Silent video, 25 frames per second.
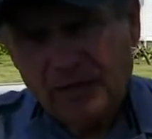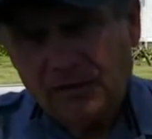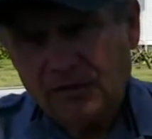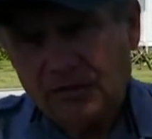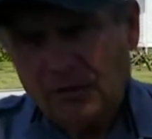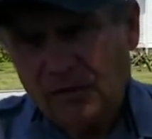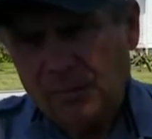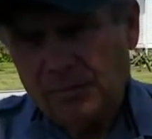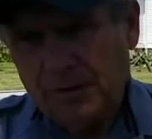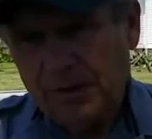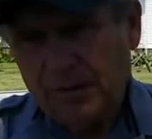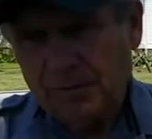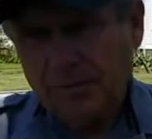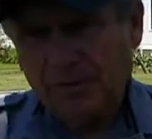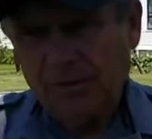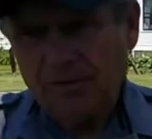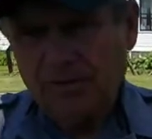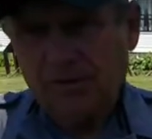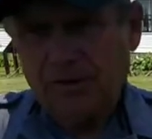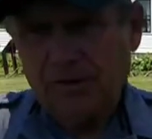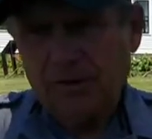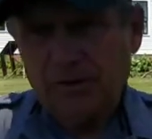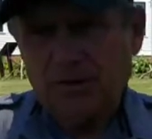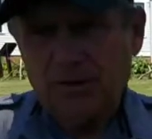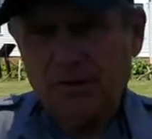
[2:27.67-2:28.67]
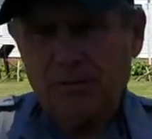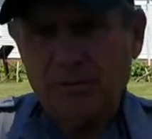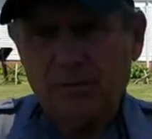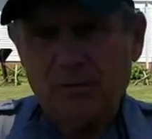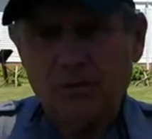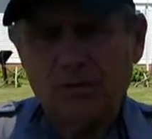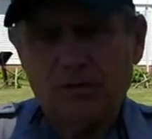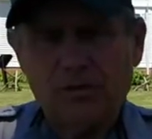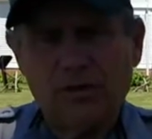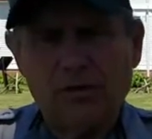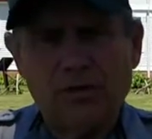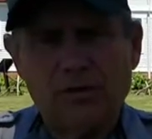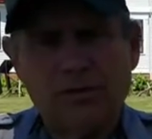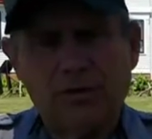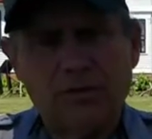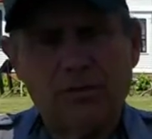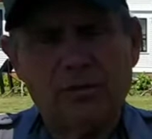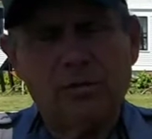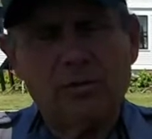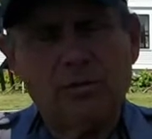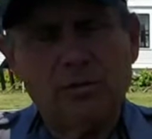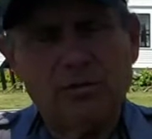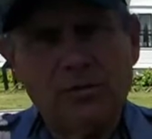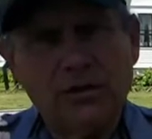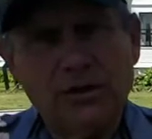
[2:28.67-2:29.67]
so people started to move here. They were
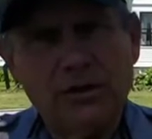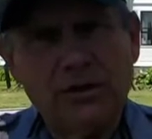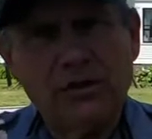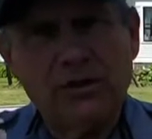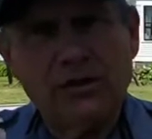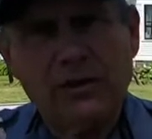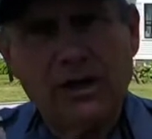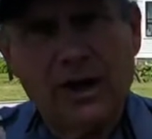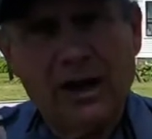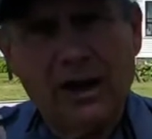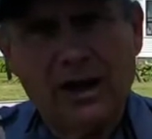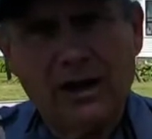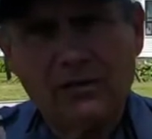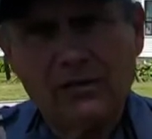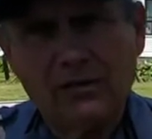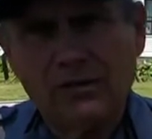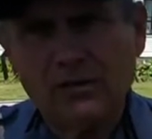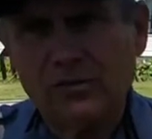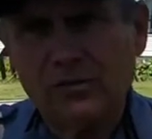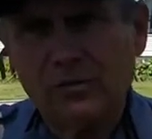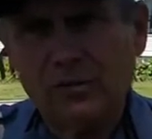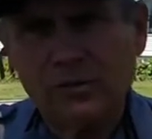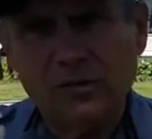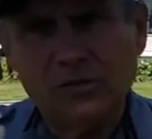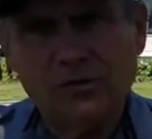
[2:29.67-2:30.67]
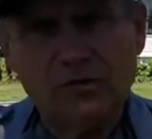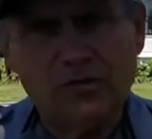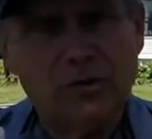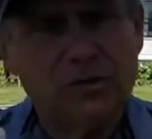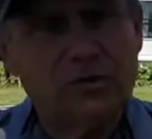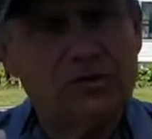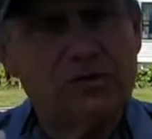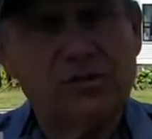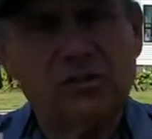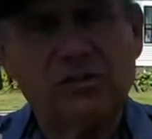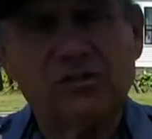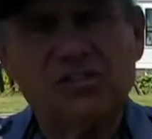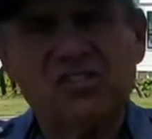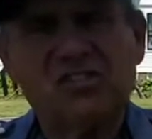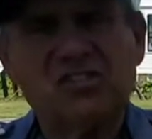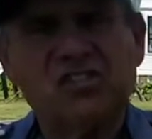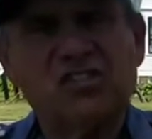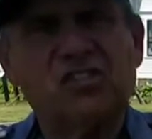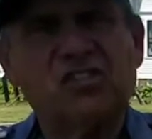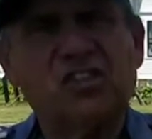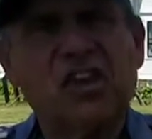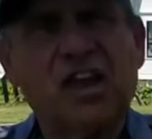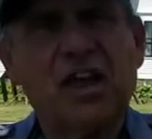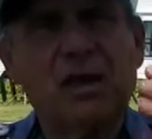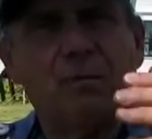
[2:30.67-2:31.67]
moving here to harvest resources,
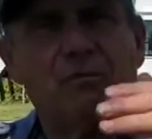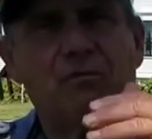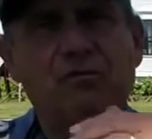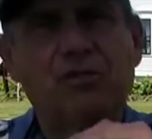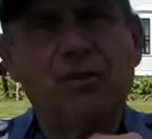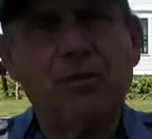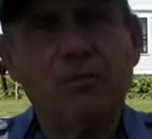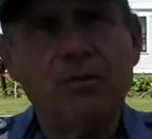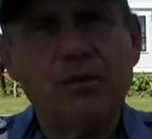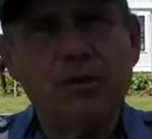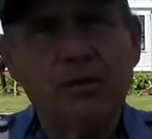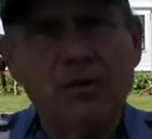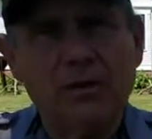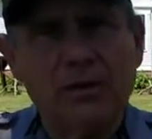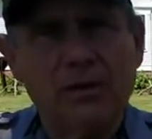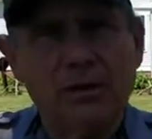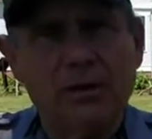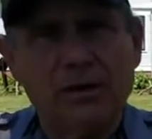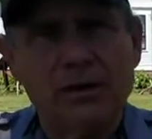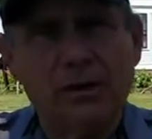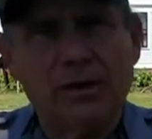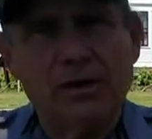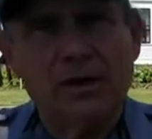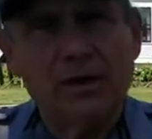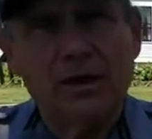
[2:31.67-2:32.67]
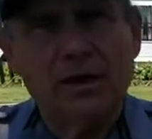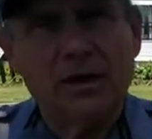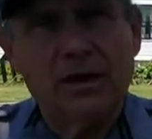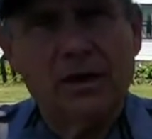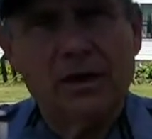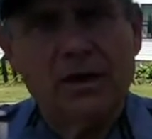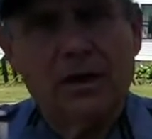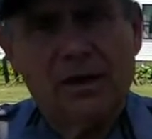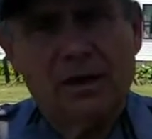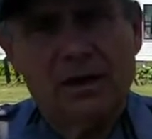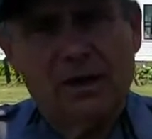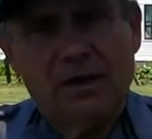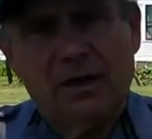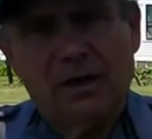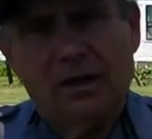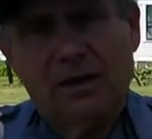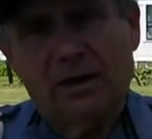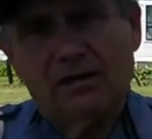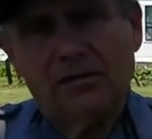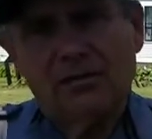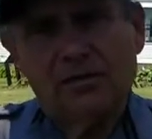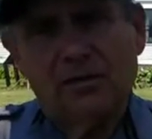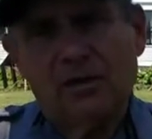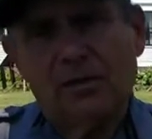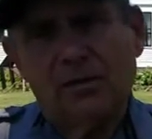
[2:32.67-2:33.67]
same from your area.
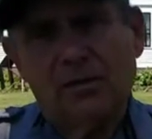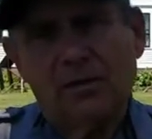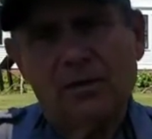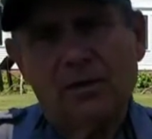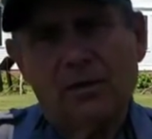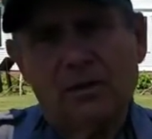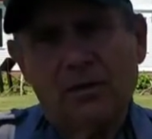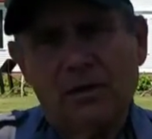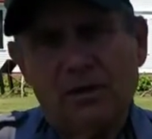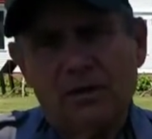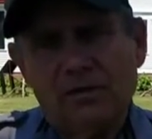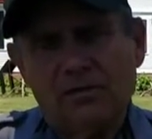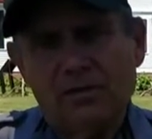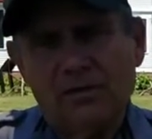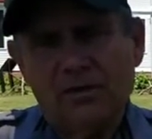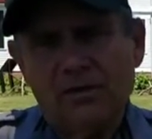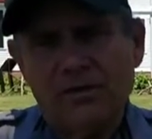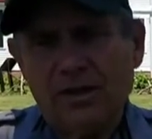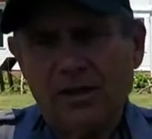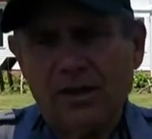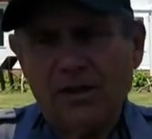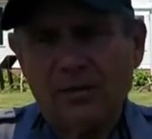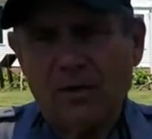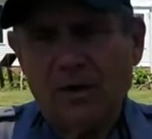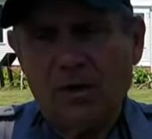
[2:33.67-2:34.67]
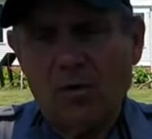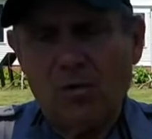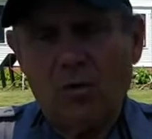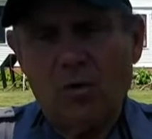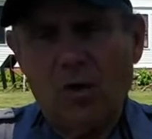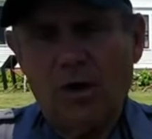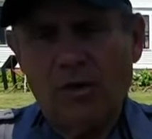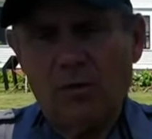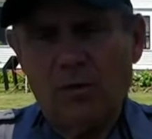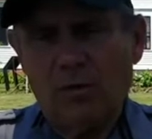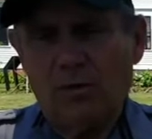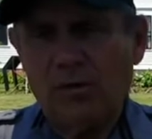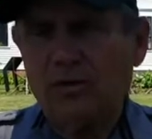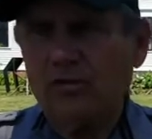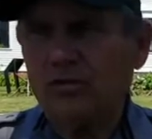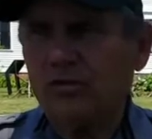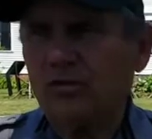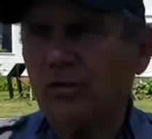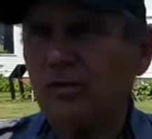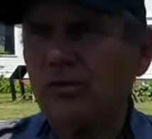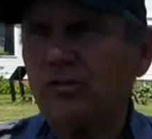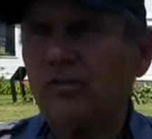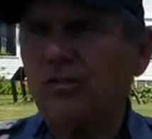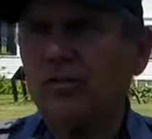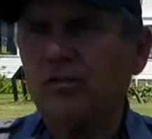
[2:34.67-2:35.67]
So if you think about what
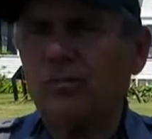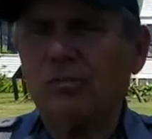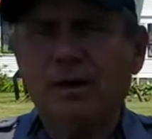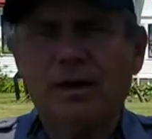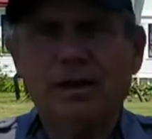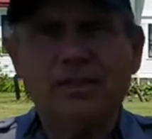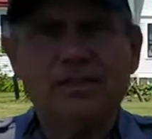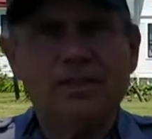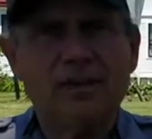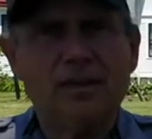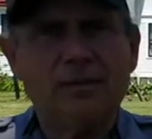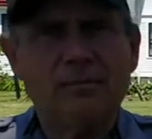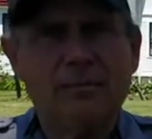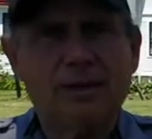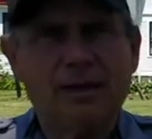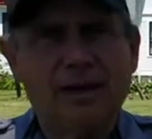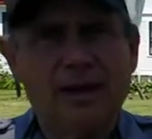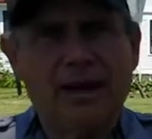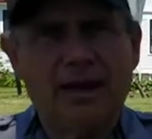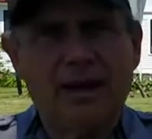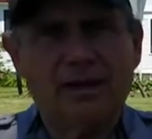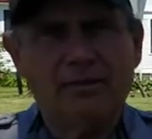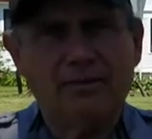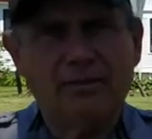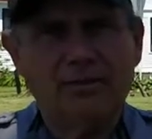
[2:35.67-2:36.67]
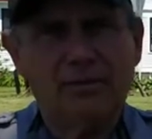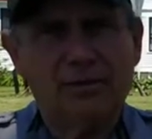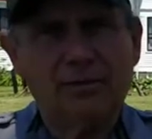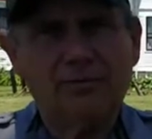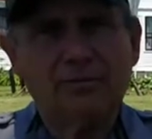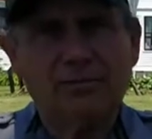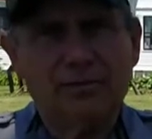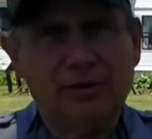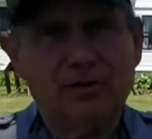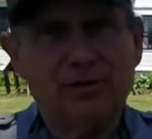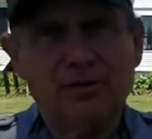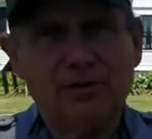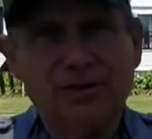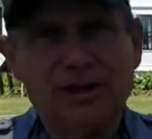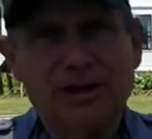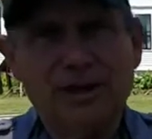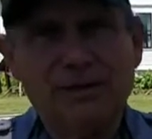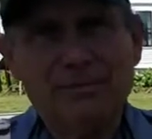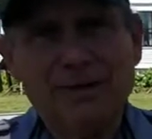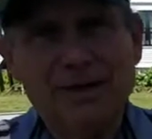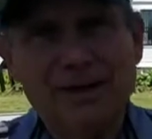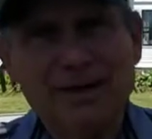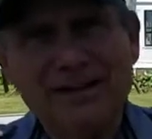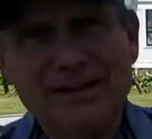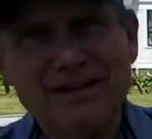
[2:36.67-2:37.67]
resources might they have been after, can you name
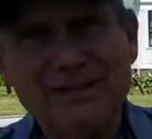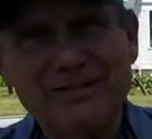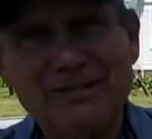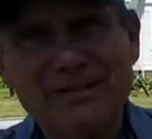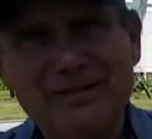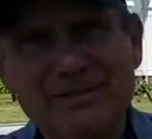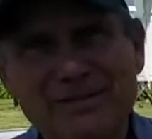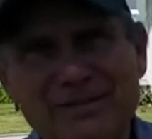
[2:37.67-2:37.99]
any of them